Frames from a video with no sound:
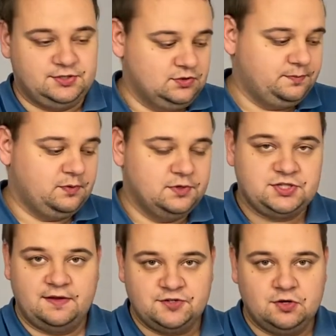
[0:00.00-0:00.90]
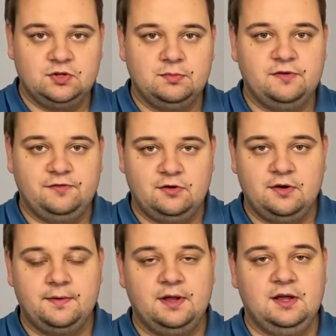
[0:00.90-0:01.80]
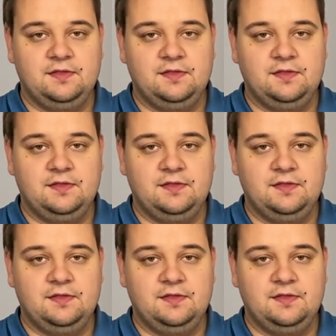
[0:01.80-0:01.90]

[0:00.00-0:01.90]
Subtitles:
tube, which I've shown you before.